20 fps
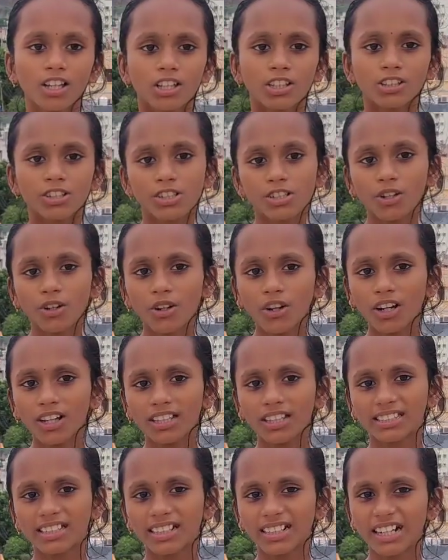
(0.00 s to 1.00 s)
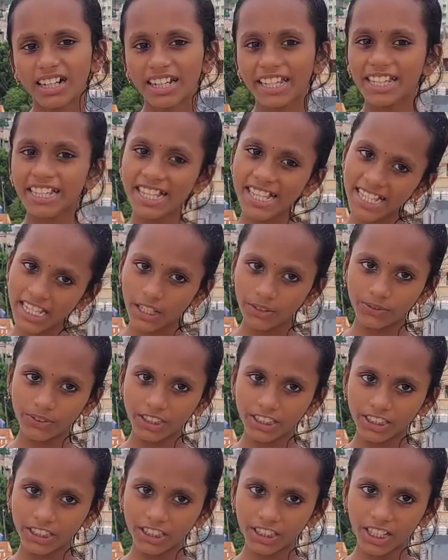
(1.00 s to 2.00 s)
So the
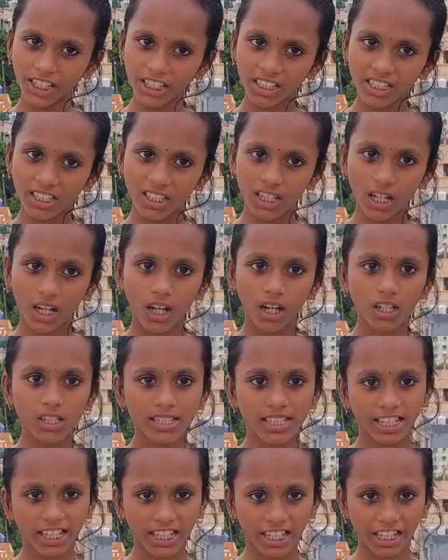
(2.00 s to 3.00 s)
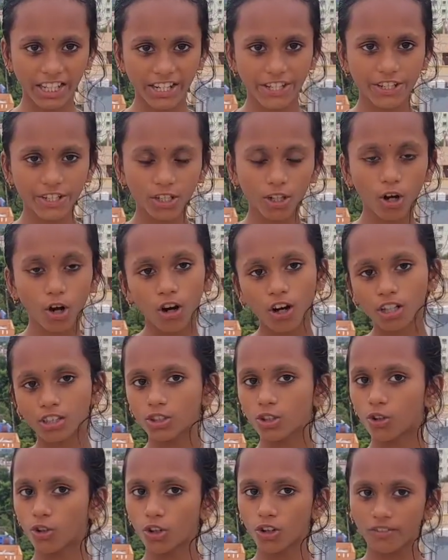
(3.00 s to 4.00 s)
insufficient secretion or
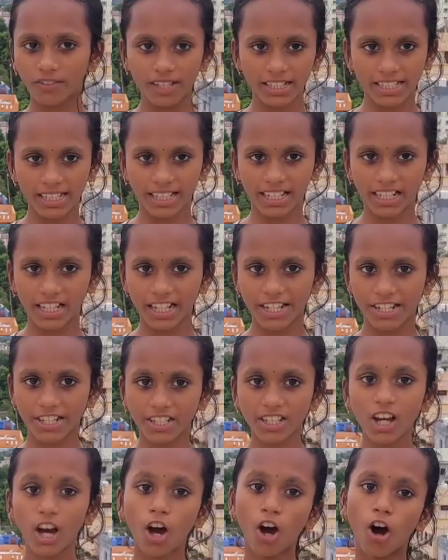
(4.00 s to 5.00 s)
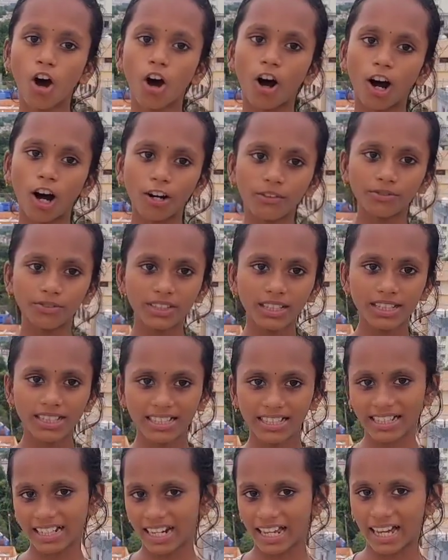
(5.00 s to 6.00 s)
the over secretion of this
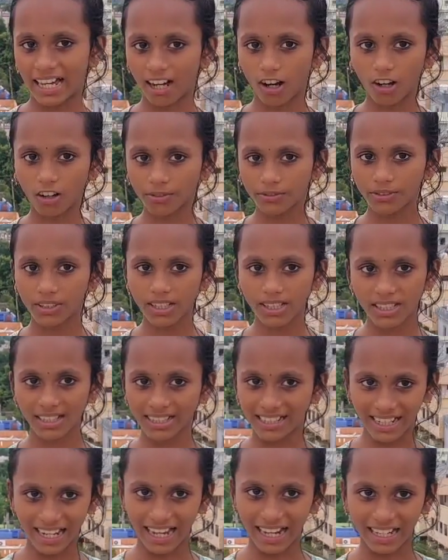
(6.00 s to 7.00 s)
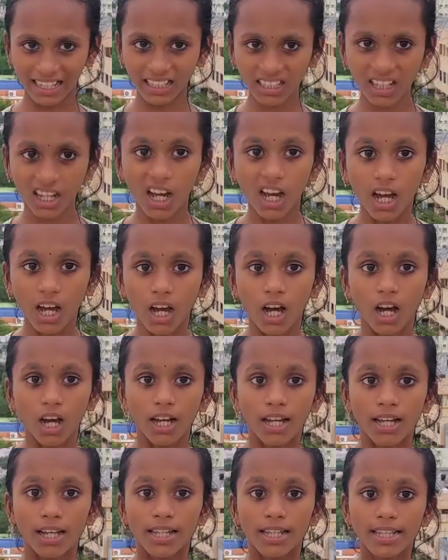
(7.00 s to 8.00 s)
gland
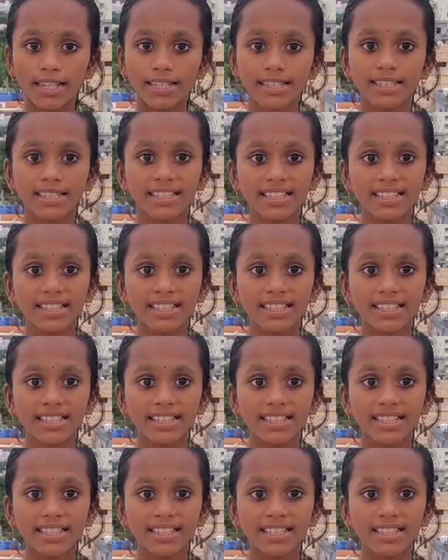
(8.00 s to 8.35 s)
is